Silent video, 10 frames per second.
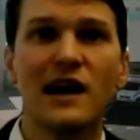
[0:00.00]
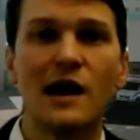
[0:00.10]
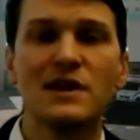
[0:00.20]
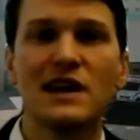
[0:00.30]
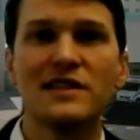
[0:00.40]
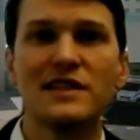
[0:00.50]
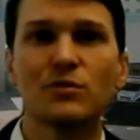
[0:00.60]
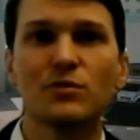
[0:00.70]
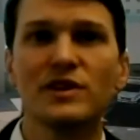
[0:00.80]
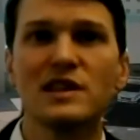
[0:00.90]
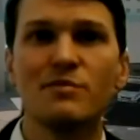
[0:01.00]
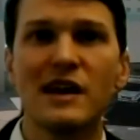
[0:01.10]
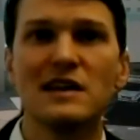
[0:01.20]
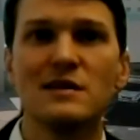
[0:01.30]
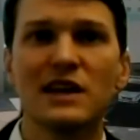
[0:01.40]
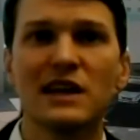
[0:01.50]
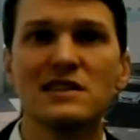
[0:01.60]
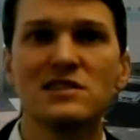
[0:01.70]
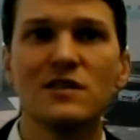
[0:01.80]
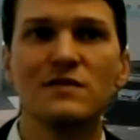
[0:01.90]
I mean, I think really the pandemic
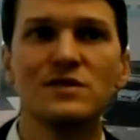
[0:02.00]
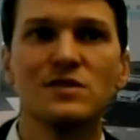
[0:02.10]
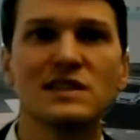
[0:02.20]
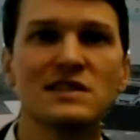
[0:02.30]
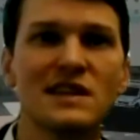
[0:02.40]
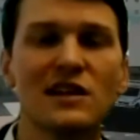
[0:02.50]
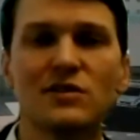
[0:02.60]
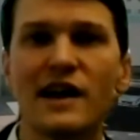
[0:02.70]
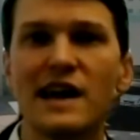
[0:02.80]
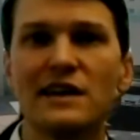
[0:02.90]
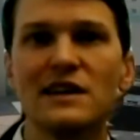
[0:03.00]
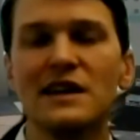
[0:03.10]
has served to accelerate